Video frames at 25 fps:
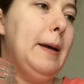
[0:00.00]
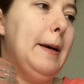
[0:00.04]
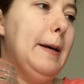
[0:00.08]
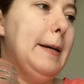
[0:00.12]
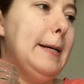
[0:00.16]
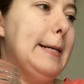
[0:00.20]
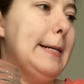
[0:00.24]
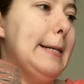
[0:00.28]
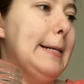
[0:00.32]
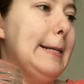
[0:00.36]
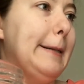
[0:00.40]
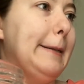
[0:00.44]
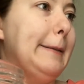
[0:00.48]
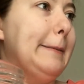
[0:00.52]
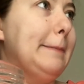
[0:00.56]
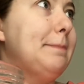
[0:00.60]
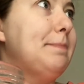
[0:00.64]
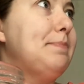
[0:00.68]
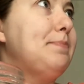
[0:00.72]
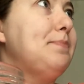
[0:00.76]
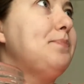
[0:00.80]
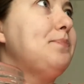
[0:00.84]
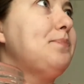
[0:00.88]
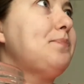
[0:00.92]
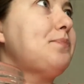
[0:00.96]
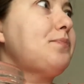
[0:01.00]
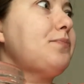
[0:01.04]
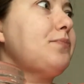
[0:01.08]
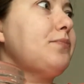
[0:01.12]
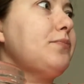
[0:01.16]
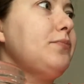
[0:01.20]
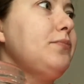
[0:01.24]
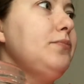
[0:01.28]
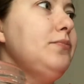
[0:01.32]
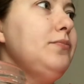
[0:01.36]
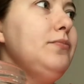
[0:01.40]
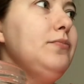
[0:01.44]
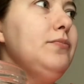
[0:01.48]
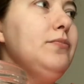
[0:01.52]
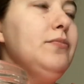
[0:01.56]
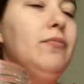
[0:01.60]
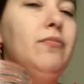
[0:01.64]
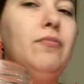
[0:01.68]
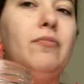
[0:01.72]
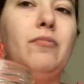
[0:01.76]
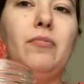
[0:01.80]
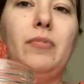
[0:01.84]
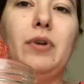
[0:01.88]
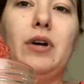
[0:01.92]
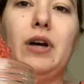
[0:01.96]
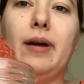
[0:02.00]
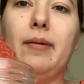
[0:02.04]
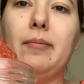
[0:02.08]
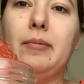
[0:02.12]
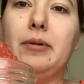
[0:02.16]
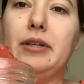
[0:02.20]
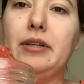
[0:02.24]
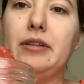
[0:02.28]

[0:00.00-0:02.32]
But I'm going